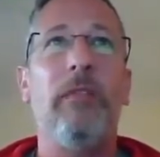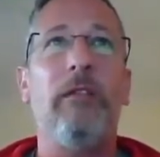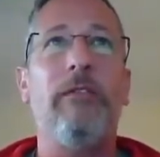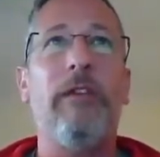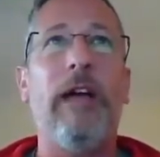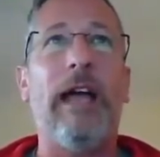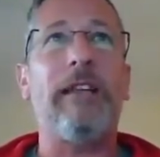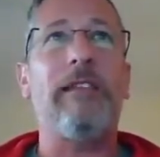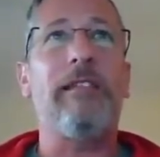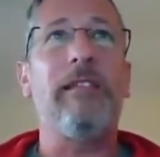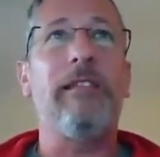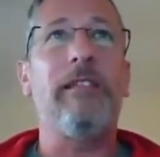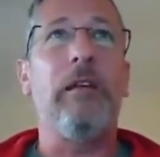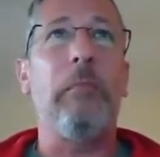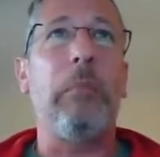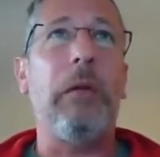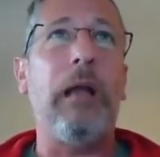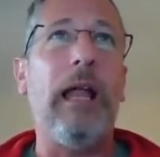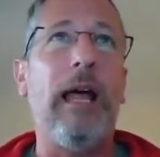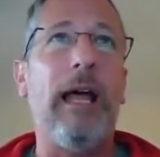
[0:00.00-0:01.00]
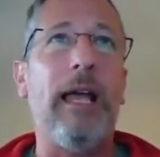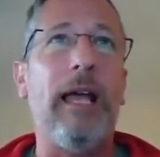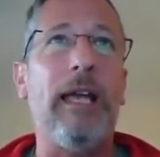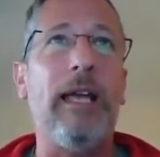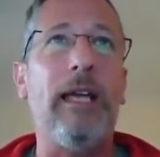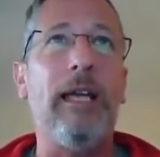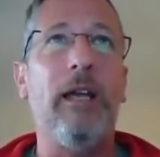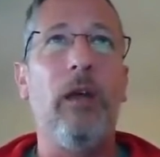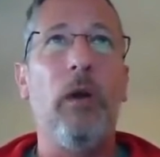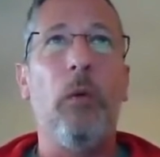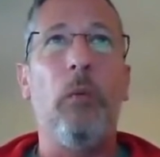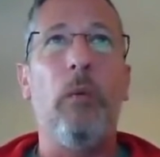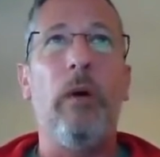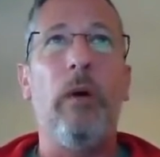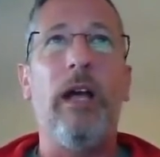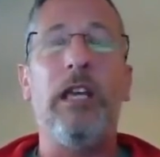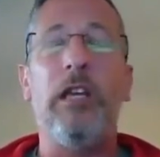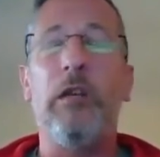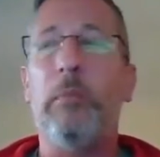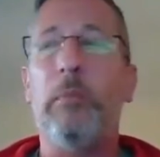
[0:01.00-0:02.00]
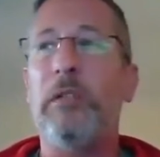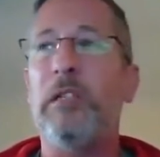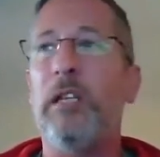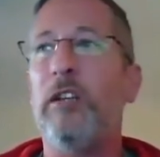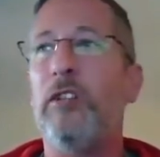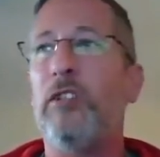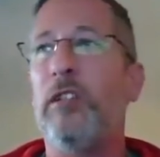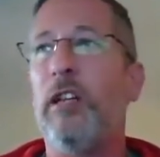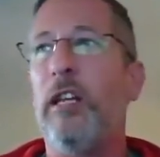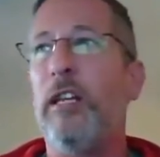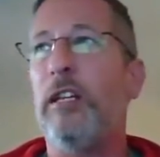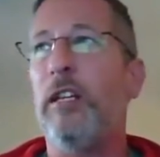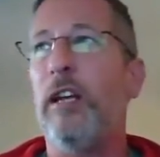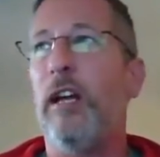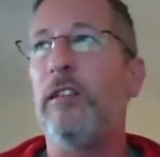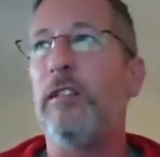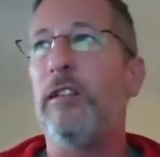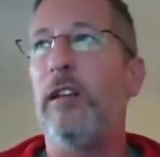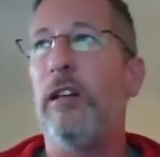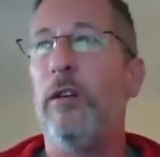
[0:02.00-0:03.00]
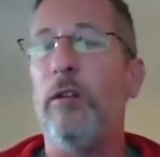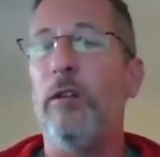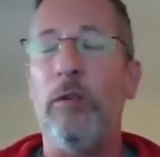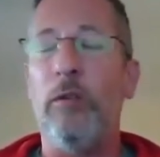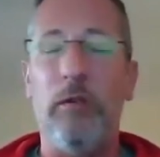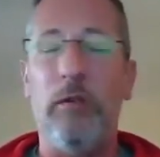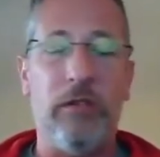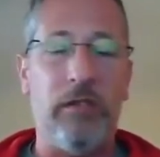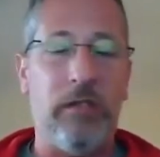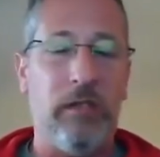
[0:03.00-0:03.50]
factors at play where you're potentially going to lose